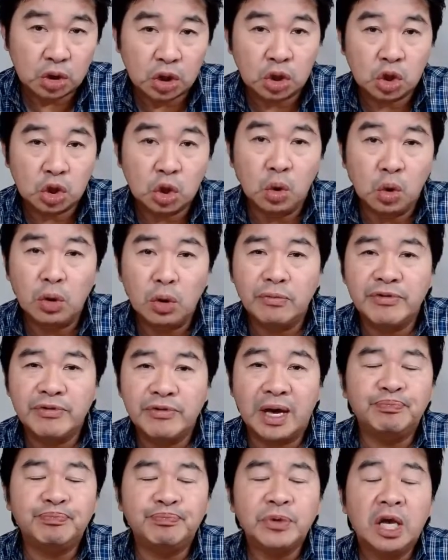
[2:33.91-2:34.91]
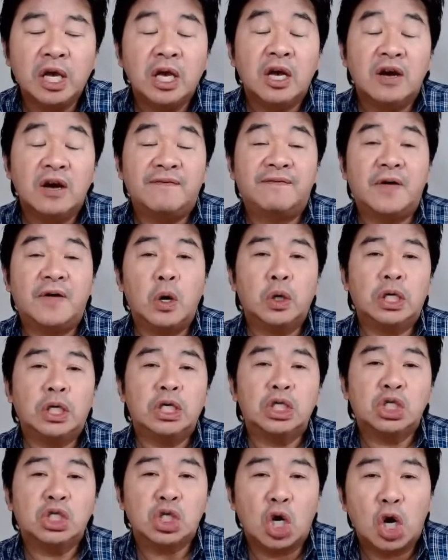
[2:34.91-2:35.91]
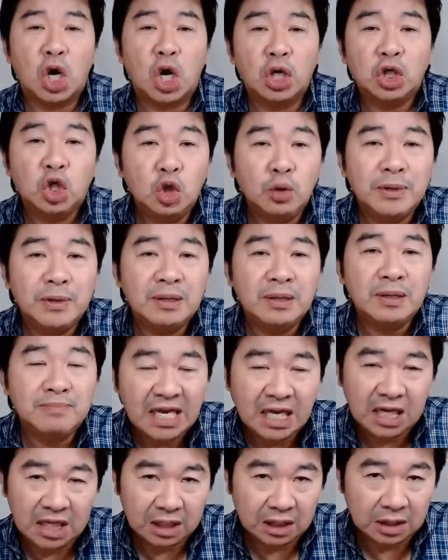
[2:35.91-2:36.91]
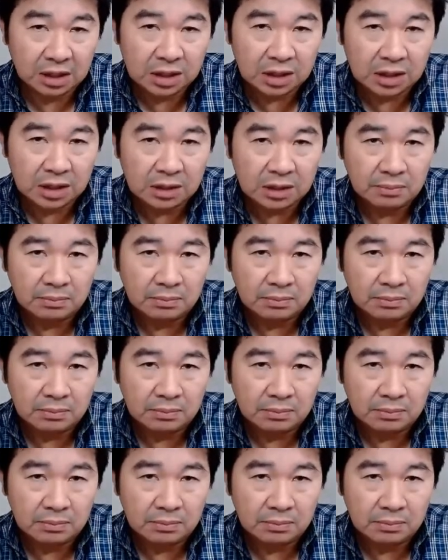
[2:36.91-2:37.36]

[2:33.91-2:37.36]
two of them focus on human beings,